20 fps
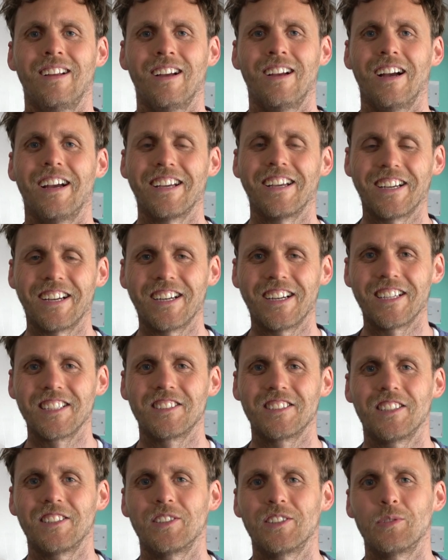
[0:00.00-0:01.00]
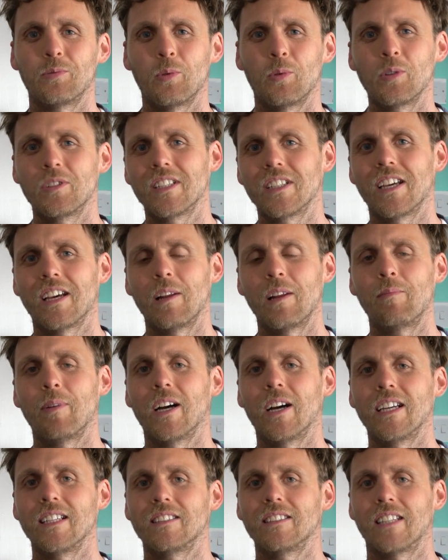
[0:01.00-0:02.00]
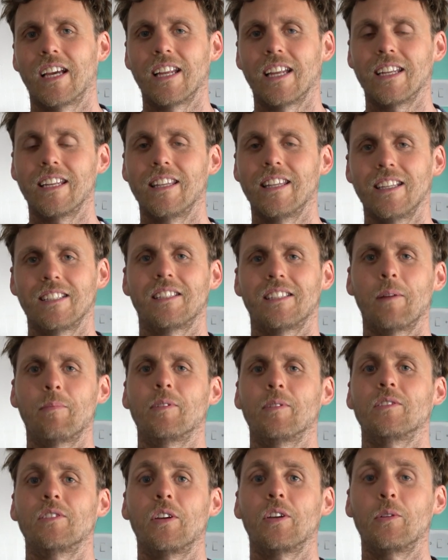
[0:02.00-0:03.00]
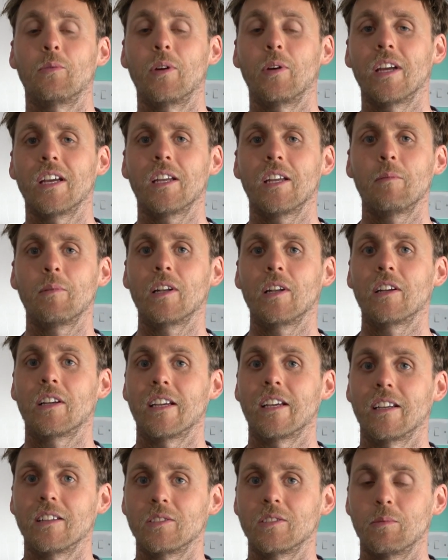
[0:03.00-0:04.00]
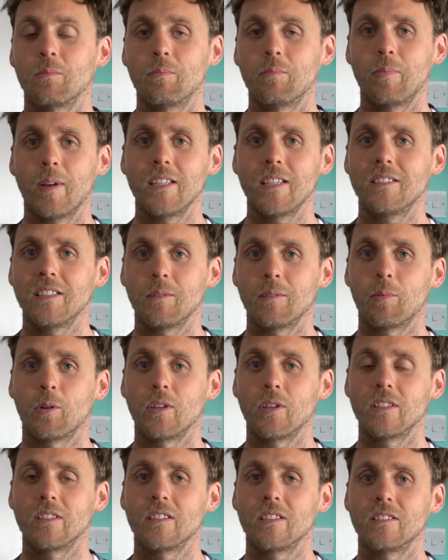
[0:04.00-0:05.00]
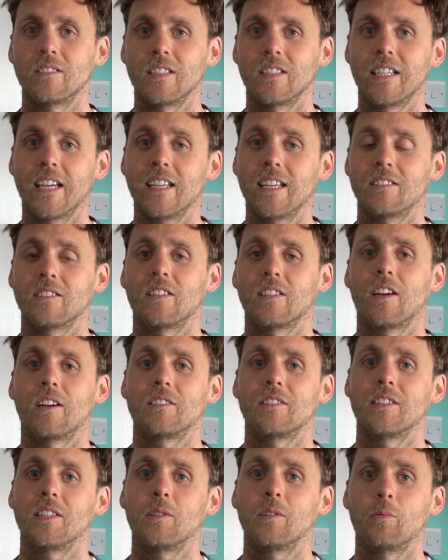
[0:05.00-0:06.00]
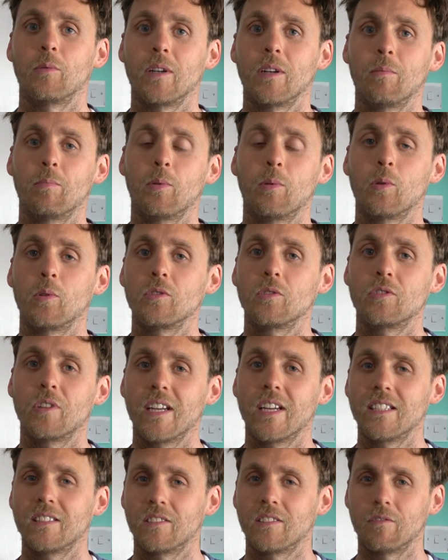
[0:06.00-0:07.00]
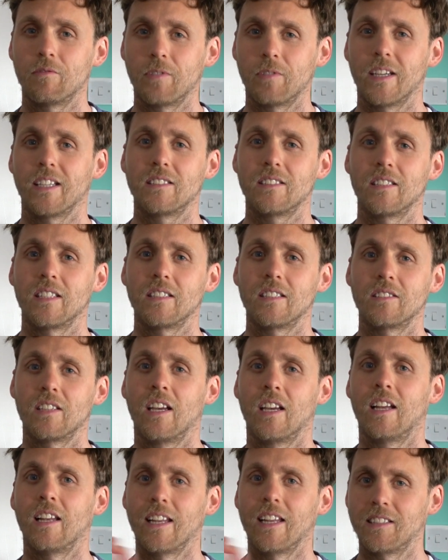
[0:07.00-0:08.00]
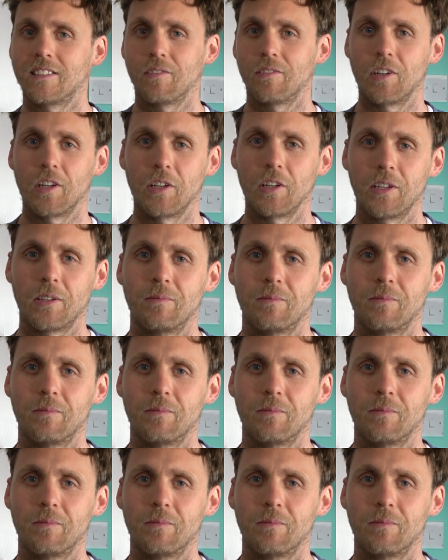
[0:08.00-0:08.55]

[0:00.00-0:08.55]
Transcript: Hi guys, this is Watercolour Bites, and in this episode we're going to be looking at some basic pointers to get started with portraits and faces. Let's have a look.